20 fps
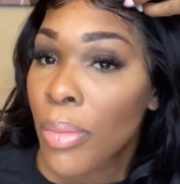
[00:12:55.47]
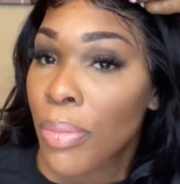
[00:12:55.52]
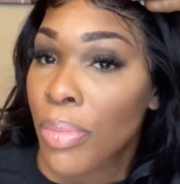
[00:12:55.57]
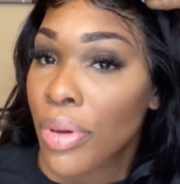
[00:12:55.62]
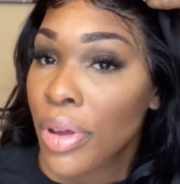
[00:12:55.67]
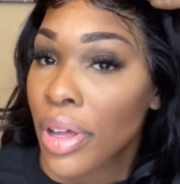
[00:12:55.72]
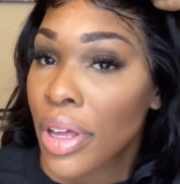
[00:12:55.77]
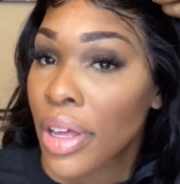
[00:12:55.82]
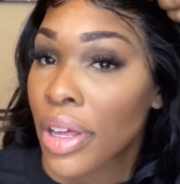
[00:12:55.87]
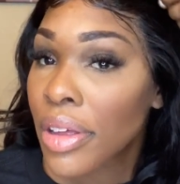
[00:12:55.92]

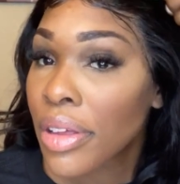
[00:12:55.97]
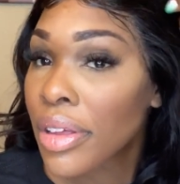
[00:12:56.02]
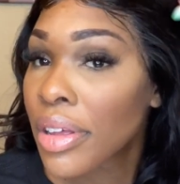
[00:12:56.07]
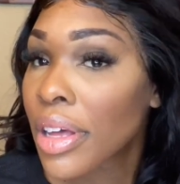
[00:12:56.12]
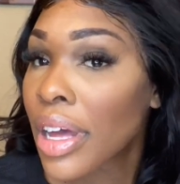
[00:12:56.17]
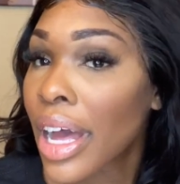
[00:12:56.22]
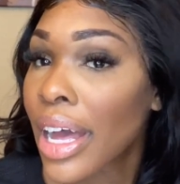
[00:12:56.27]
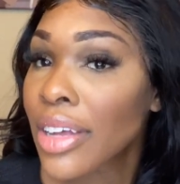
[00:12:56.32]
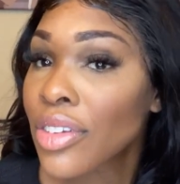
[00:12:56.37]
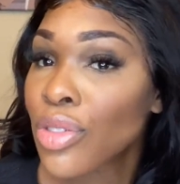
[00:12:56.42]
but
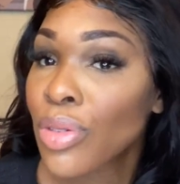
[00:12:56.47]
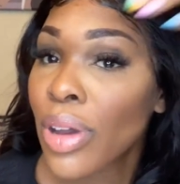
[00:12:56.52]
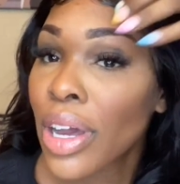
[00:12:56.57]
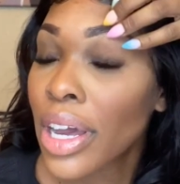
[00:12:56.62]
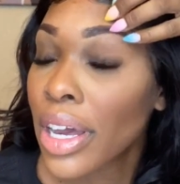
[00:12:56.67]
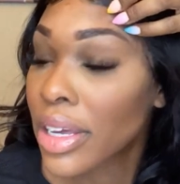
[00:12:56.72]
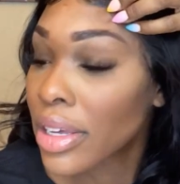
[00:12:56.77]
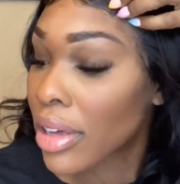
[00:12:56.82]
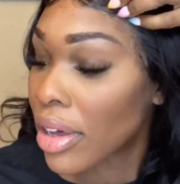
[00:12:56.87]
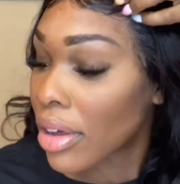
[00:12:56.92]
I
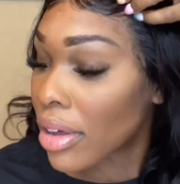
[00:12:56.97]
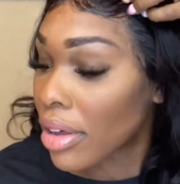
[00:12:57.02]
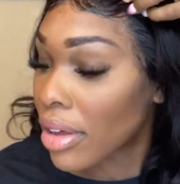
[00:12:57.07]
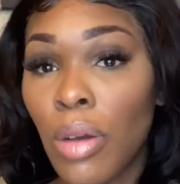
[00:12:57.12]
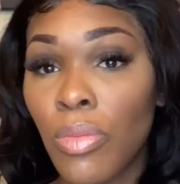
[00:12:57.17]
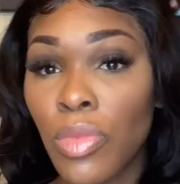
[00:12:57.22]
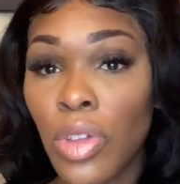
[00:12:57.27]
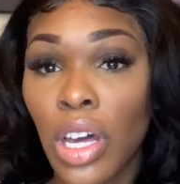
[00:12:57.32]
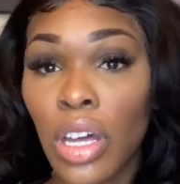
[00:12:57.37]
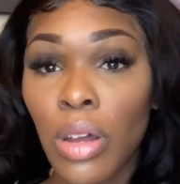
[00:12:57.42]
tried, y'all.
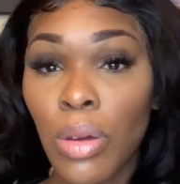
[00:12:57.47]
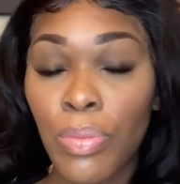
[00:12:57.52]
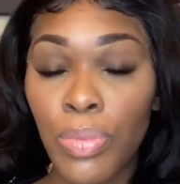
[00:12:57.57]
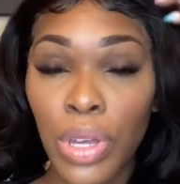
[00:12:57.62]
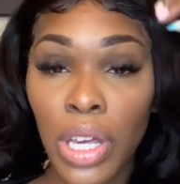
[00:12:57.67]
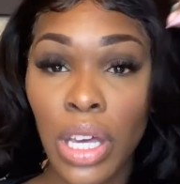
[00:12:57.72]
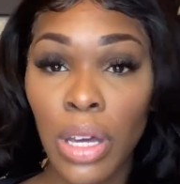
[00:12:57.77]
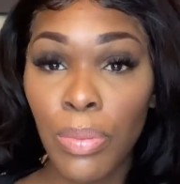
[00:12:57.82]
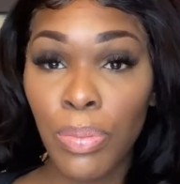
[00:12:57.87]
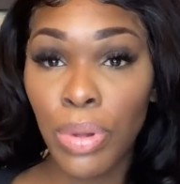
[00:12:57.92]
I'm not a
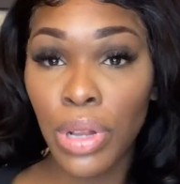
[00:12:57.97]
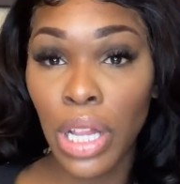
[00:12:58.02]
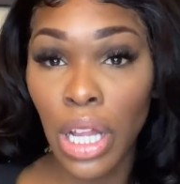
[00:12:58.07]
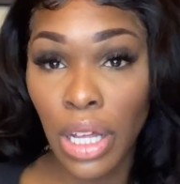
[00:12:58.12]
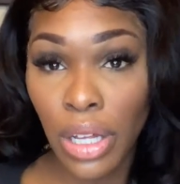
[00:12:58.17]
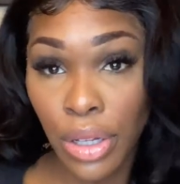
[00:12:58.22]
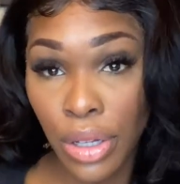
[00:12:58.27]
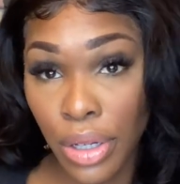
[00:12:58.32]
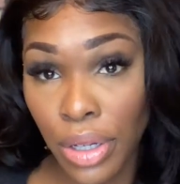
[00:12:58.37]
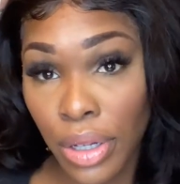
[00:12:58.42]
big
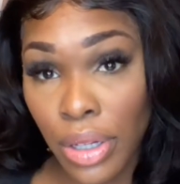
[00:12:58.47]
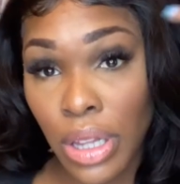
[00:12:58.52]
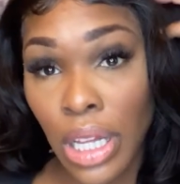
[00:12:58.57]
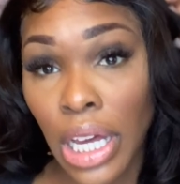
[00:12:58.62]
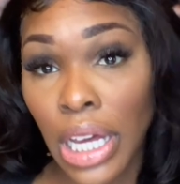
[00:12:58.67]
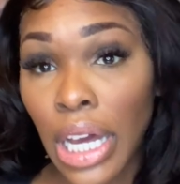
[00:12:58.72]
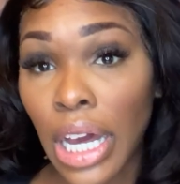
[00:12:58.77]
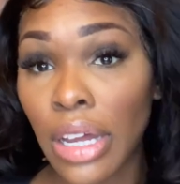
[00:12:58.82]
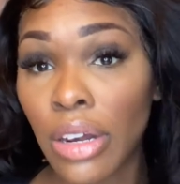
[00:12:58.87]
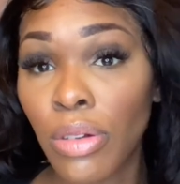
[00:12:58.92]
plucker.
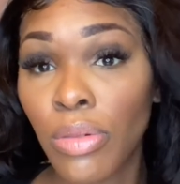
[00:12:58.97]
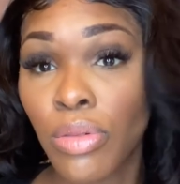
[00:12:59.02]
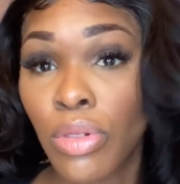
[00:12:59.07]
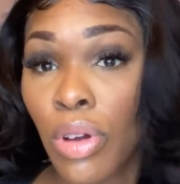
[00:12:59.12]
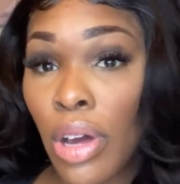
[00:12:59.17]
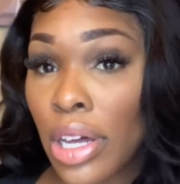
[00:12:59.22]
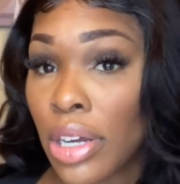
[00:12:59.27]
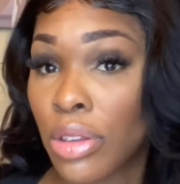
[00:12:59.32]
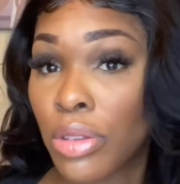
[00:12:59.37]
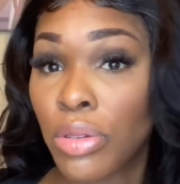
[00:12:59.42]
Like, I don't know
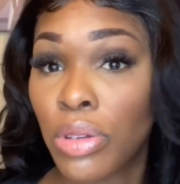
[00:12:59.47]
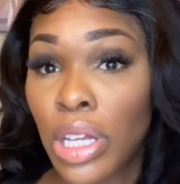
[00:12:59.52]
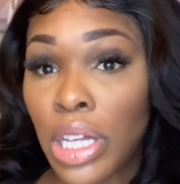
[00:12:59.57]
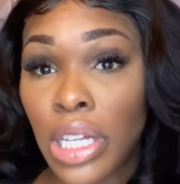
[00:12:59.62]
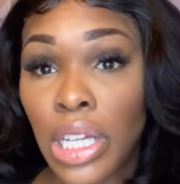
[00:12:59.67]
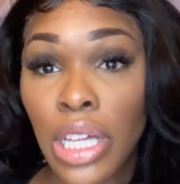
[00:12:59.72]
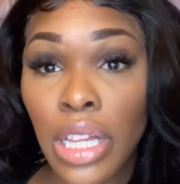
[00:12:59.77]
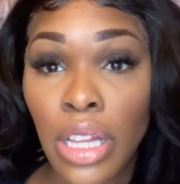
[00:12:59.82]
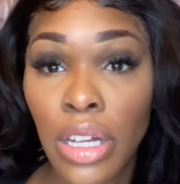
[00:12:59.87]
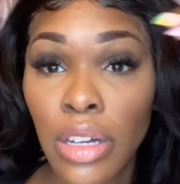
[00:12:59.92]
how to do that
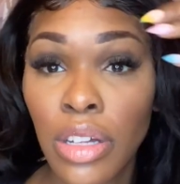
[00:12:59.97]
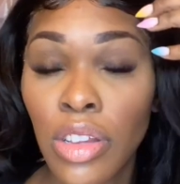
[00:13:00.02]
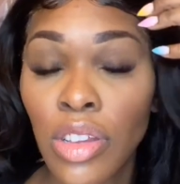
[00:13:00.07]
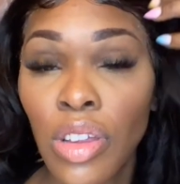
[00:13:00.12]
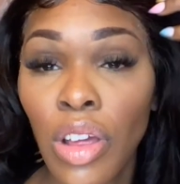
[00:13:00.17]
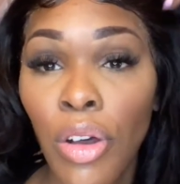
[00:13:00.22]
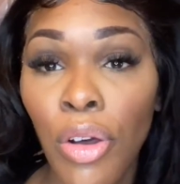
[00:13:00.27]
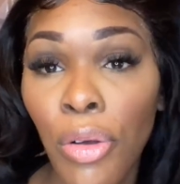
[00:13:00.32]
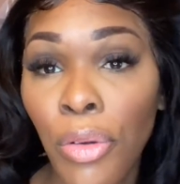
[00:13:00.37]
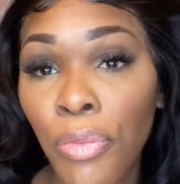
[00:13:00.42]
either.
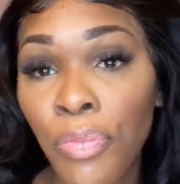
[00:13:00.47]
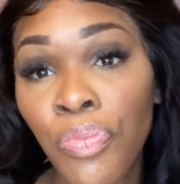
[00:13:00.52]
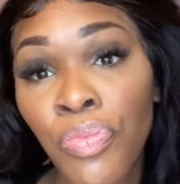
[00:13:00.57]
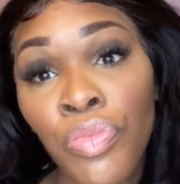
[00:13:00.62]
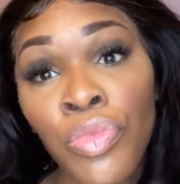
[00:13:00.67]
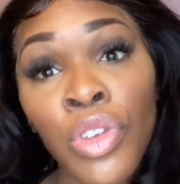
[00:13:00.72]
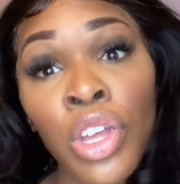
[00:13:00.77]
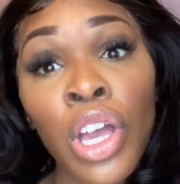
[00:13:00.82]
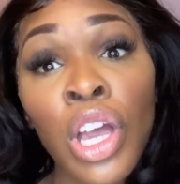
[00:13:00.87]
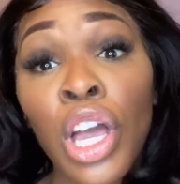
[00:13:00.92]
So
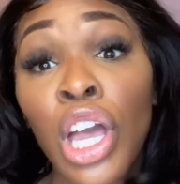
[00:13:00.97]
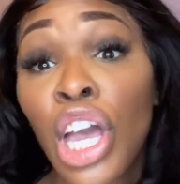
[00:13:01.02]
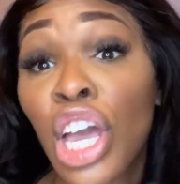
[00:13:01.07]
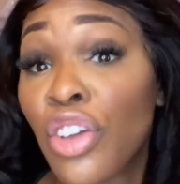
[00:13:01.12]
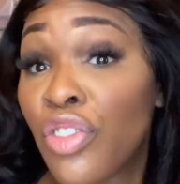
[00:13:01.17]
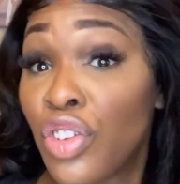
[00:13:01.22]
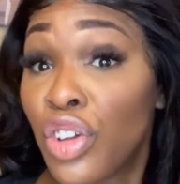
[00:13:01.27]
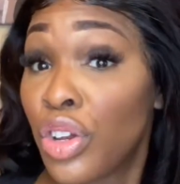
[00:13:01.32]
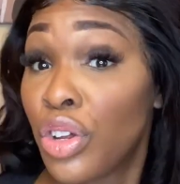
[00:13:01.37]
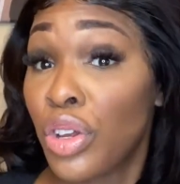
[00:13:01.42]

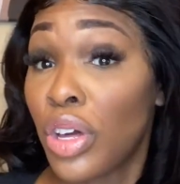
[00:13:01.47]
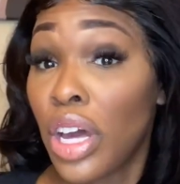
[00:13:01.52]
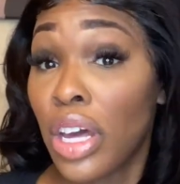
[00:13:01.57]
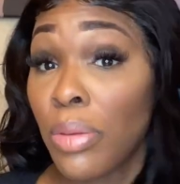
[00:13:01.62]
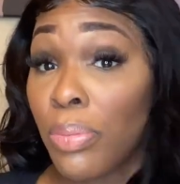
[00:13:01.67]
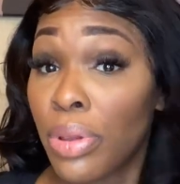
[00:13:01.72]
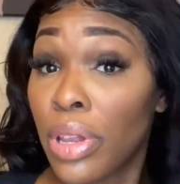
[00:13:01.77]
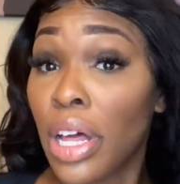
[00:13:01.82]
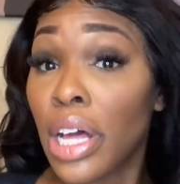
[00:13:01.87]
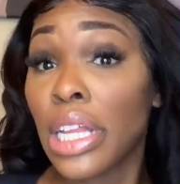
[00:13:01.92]
if you don't know how to
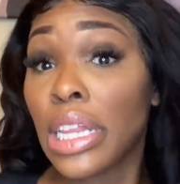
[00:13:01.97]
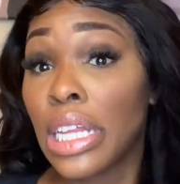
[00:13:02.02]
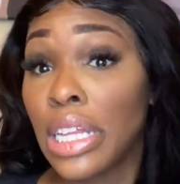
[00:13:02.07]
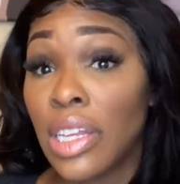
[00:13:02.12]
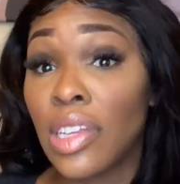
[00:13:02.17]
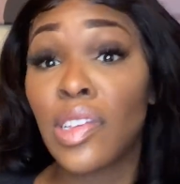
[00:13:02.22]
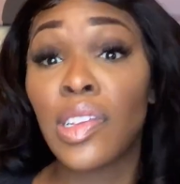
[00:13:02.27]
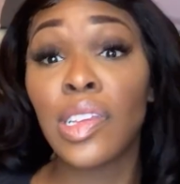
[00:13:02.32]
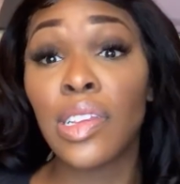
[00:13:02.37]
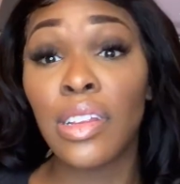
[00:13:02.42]
pluck, then
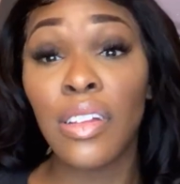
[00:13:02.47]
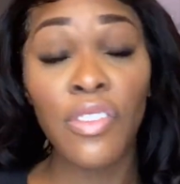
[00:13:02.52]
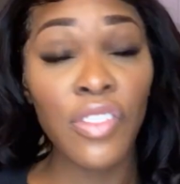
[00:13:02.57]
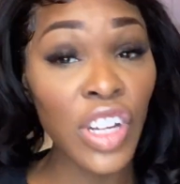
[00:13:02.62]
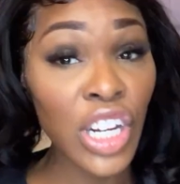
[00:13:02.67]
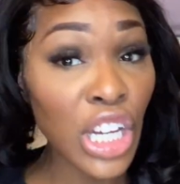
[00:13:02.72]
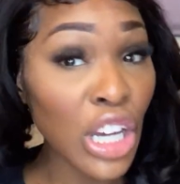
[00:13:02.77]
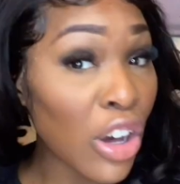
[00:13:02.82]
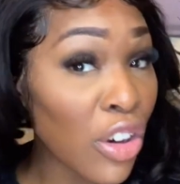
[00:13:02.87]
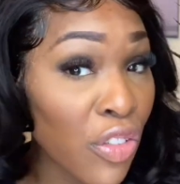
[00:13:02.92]
this is the
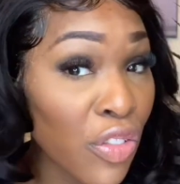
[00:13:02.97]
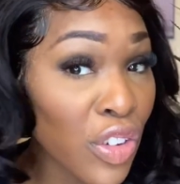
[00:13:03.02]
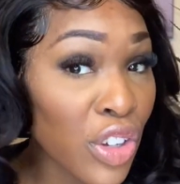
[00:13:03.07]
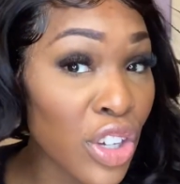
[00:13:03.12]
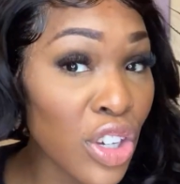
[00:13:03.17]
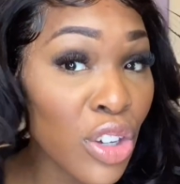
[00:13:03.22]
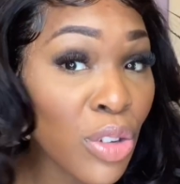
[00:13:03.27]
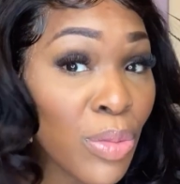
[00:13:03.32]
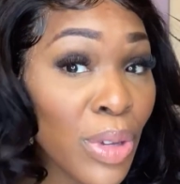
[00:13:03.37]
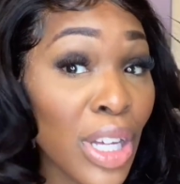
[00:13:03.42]
video for
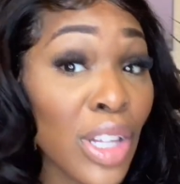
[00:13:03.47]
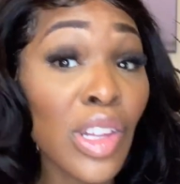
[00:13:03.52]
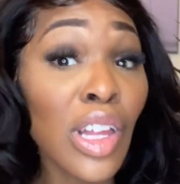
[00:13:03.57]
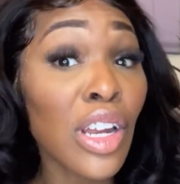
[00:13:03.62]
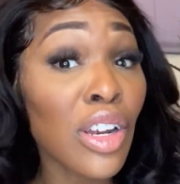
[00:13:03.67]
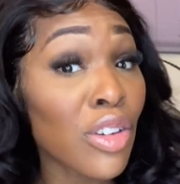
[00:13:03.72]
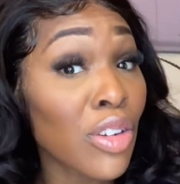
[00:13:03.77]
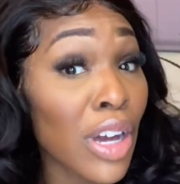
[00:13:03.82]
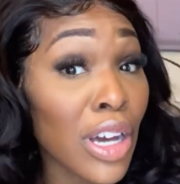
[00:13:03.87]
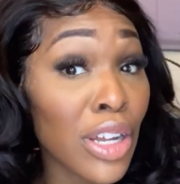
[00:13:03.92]
you, because I
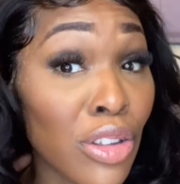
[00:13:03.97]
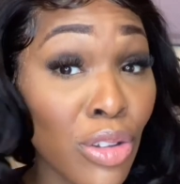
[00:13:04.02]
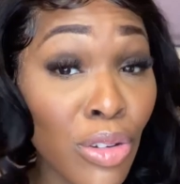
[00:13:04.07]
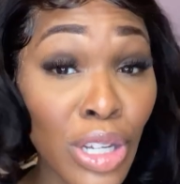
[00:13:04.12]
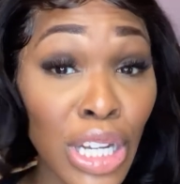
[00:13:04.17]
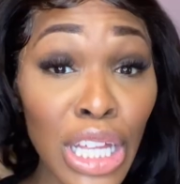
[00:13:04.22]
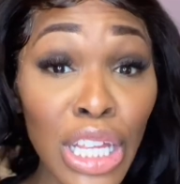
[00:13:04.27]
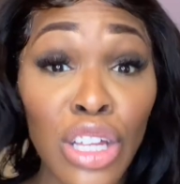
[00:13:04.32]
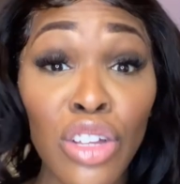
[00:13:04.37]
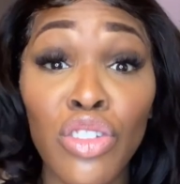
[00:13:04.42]
don't know do
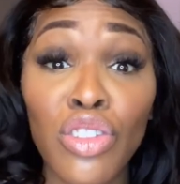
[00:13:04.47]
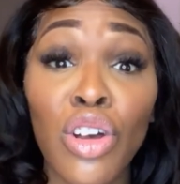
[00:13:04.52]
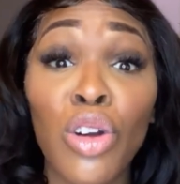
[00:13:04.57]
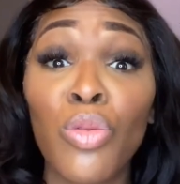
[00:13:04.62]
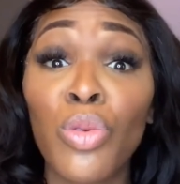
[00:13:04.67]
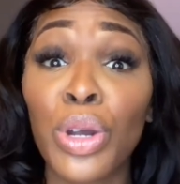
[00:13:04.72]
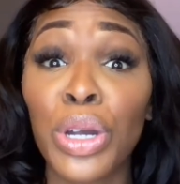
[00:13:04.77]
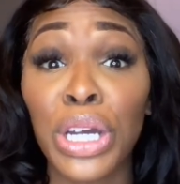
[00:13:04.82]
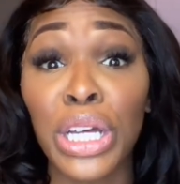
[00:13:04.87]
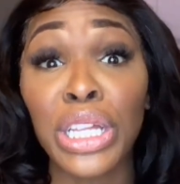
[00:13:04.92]
it either. So
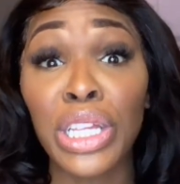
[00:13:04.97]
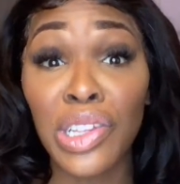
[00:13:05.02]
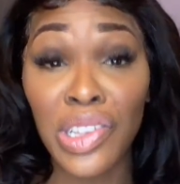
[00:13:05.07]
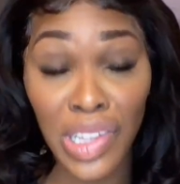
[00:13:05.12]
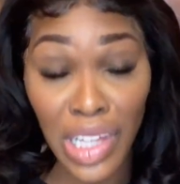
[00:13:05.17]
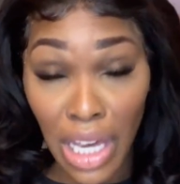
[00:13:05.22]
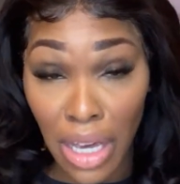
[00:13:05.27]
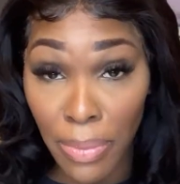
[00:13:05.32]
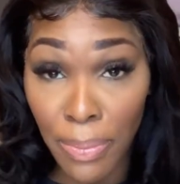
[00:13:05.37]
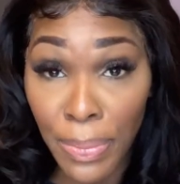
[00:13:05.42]
we're in the
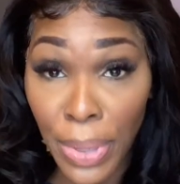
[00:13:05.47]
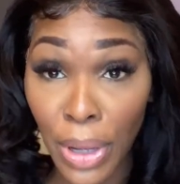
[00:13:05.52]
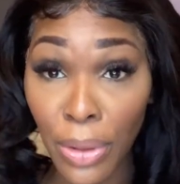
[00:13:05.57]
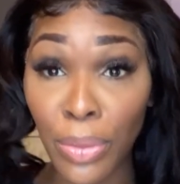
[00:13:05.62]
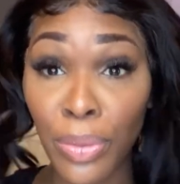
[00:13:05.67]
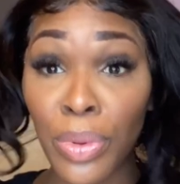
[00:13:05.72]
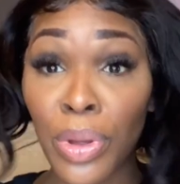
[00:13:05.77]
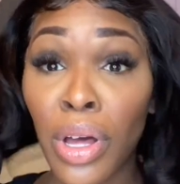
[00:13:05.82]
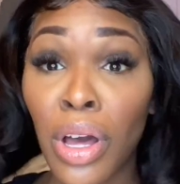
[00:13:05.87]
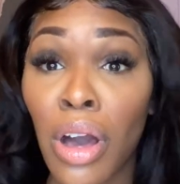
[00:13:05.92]
same boat.